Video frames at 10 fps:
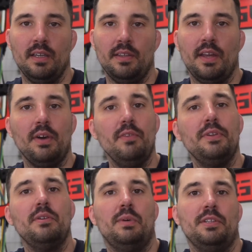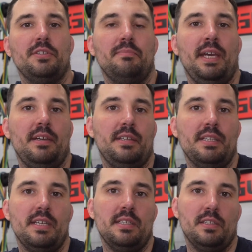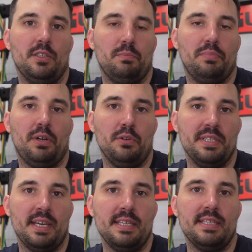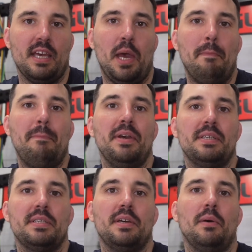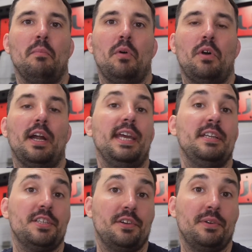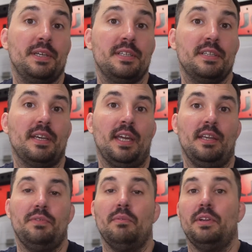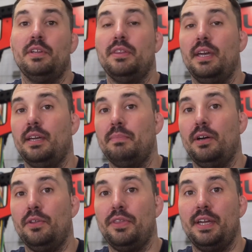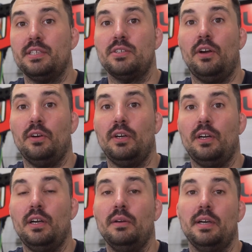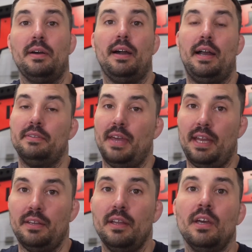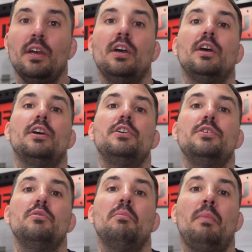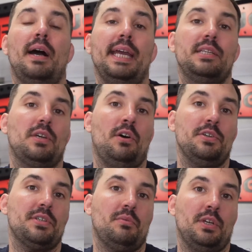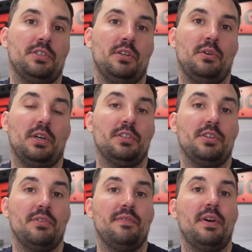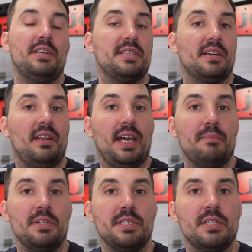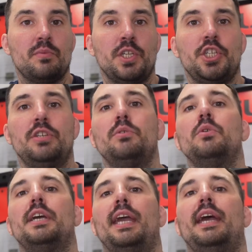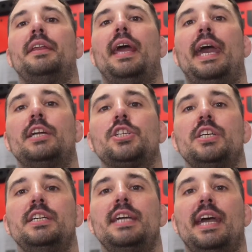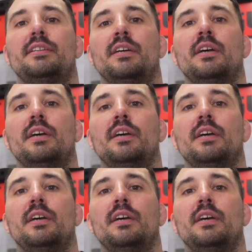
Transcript: Now, if you want to make a decision process a bit more intricate and if you want to think about things longer, then you might also want to look into the VersaClimers, which you can actually get